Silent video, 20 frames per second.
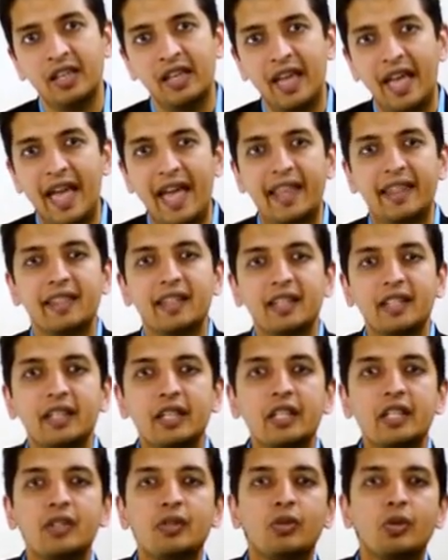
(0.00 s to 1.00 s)
and the
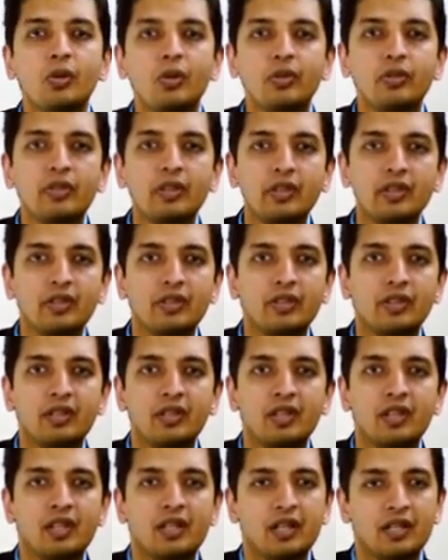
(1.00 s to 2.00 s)
resources,
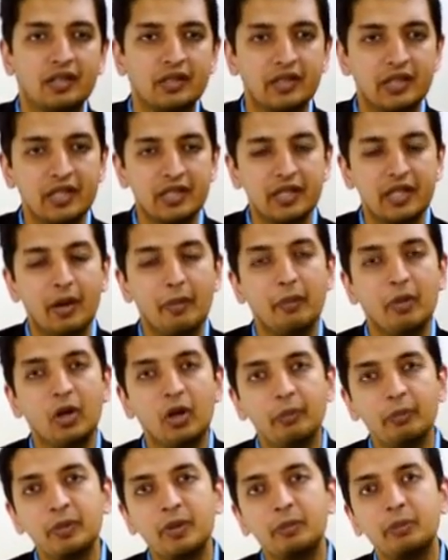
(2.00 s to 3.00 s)
the number
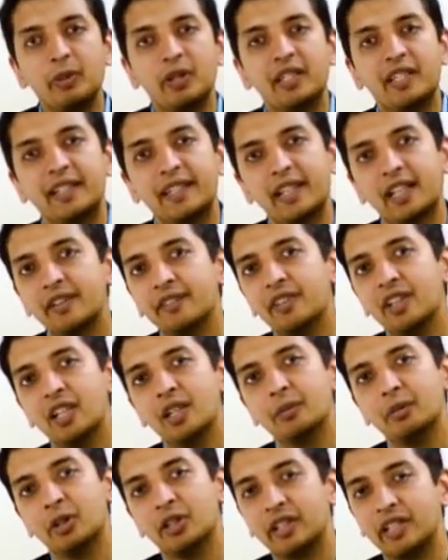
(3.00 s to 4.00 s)
of people that are
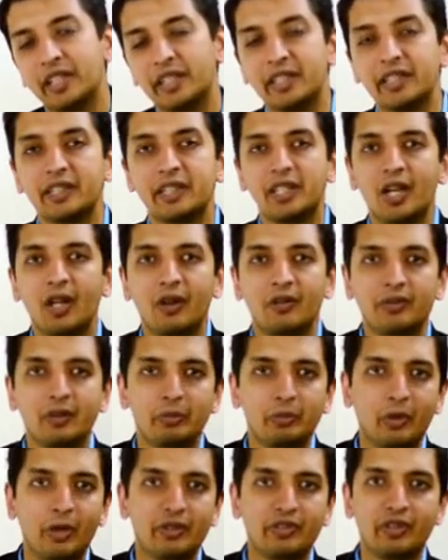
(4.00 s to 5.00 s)
available taking care of the
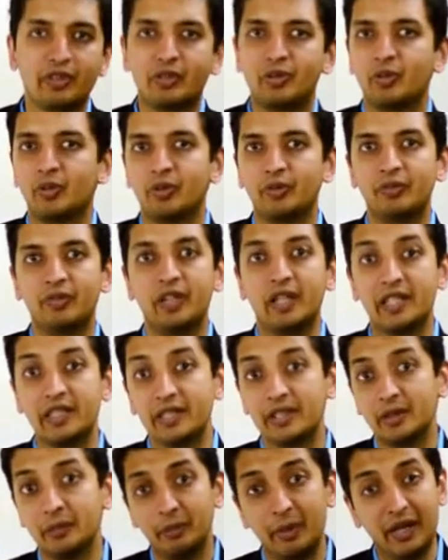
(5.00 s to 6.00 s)
project should vary
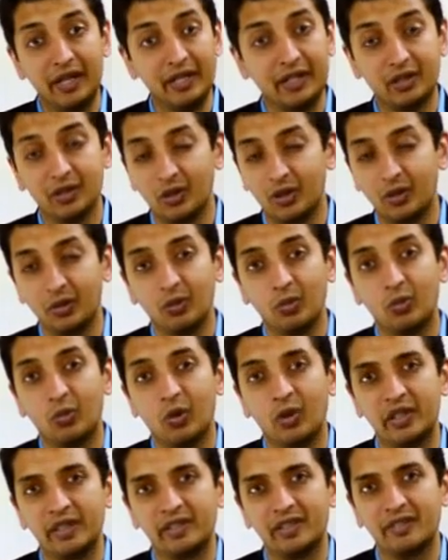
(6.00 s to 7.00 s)
depending on
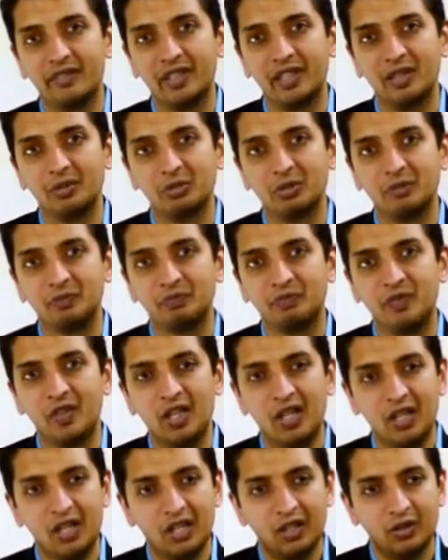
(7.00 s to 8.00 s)
what is available.
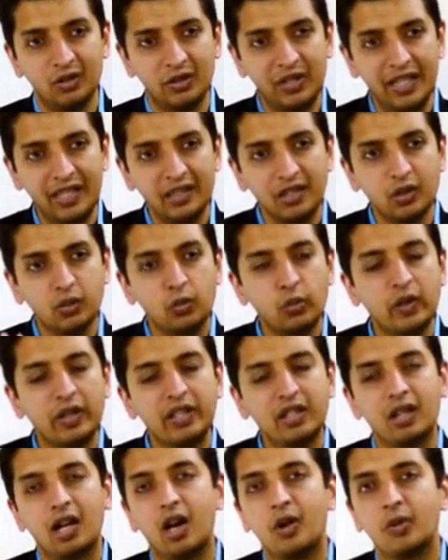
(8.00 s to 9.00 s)
So that is a
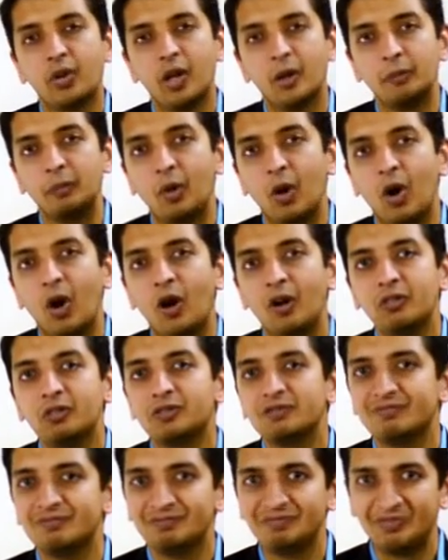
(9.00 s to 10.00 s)
quick roundup of
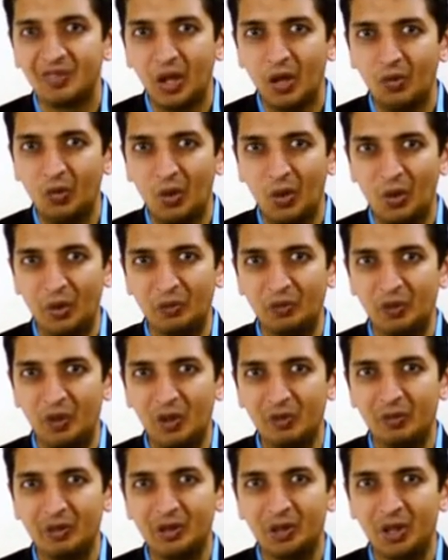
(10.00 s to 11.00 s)

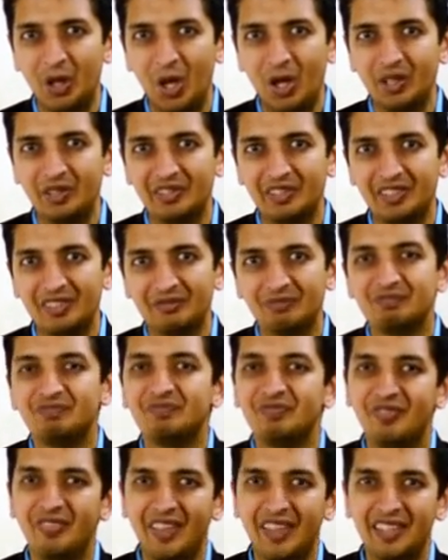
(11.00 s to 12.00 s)
waterfall methodology.
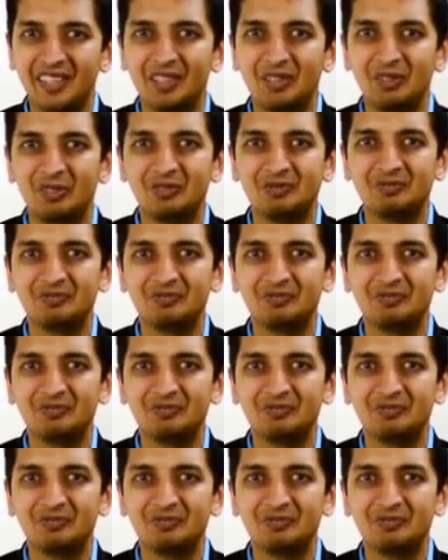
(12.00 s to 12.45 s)
Thank you.